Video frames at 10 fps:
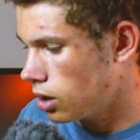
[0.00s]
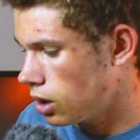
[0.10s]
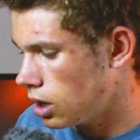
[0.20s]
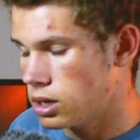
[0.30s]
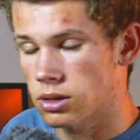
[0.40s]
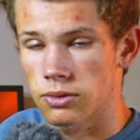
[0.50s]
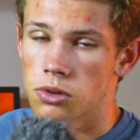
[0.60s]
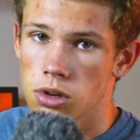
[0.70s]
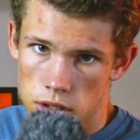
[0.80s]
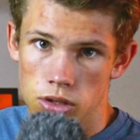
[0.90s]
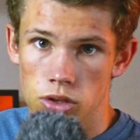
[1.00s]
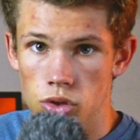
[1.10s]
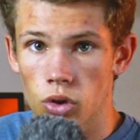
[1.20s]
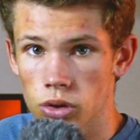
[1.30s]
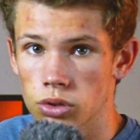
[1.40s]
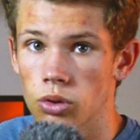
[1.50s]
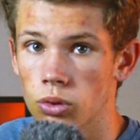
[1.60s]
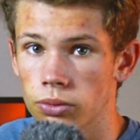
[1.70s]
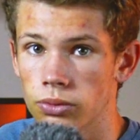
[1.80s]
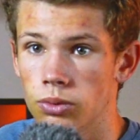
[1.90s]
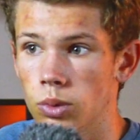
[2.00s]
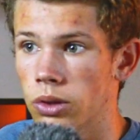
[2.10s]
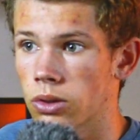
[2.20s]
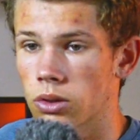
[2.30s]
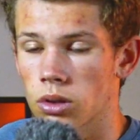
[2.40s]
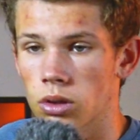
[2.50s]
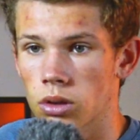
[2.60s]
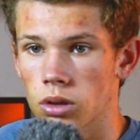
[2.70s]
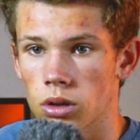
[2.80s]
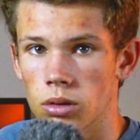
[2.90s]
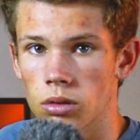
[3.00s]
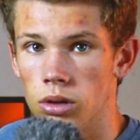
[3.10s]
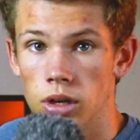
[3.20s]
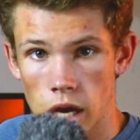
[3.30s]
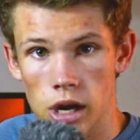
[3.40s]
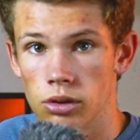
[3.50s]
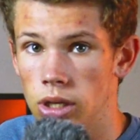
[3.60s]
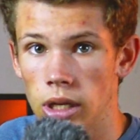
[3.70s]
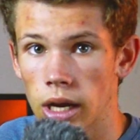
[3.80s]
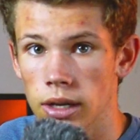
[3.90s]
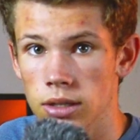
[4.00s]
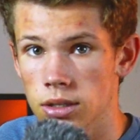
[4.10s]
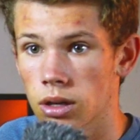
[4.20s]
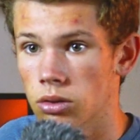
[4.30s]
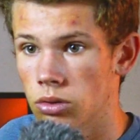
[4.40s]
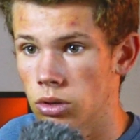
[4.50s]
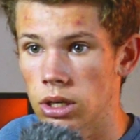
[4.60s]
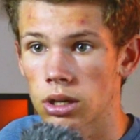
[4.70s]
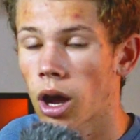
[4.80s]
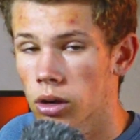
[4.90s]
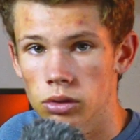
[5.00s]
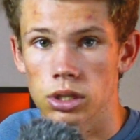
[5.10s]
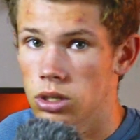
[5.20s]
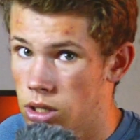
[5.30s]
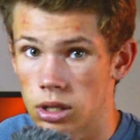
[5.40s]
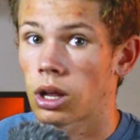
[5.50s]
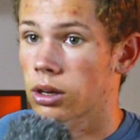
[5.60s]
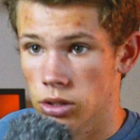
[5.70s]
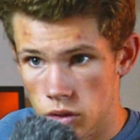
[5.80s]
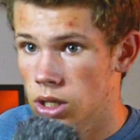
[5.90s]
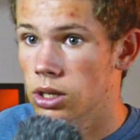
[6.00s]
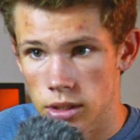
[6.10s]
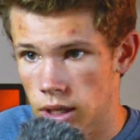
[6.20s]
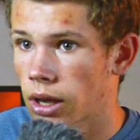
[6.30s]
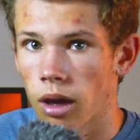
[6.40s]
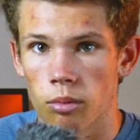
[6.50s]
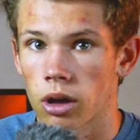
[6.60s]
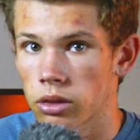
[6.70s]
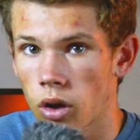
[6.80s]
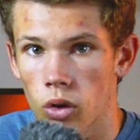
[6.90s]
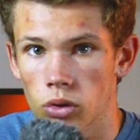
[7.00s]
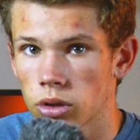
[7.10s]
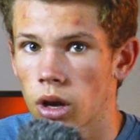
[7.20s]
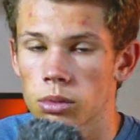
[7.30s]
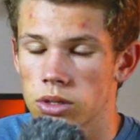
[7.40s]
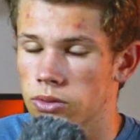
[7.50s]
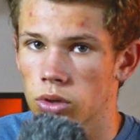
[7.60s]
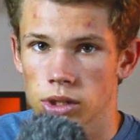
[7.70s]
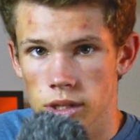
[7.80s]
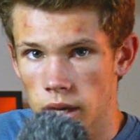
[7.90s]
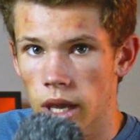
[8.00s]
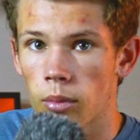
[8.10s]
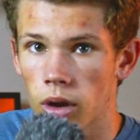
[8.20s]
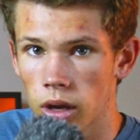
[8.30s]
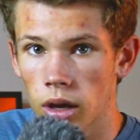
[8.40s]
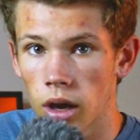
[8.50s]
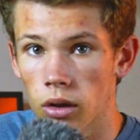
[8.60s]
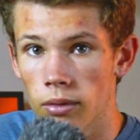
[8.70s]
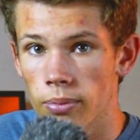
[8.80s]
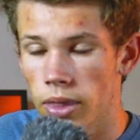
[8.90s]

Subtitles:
it first starts off with no delay, so it like triggers the camera the whole time as fast as the camera can go.